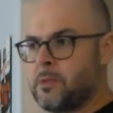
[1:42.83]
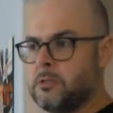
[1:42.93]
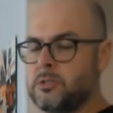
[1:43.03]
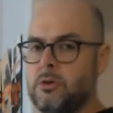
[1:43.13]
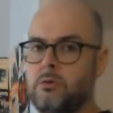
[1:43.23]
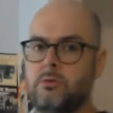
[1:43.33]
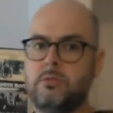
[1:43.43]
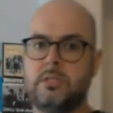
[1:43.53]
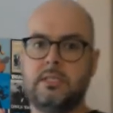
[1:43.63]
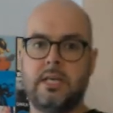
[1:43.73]
So
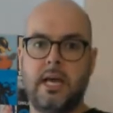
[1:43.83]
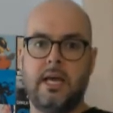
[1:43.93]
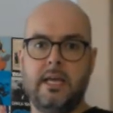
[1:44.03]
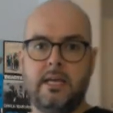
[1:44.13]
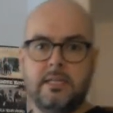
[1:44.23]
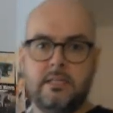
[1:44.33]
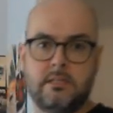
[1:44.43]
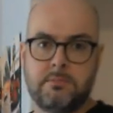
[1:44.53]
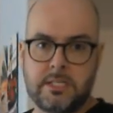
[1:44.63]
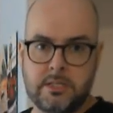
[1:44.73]
today
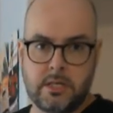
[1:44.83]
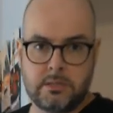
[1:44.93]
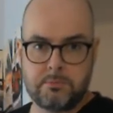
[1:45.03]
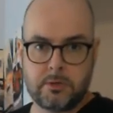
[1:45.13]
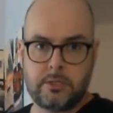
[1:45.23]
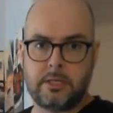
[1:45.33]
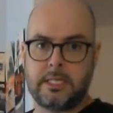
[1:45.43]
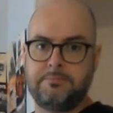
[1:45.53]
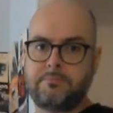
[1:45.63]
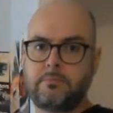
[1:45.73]
is my son's birthday.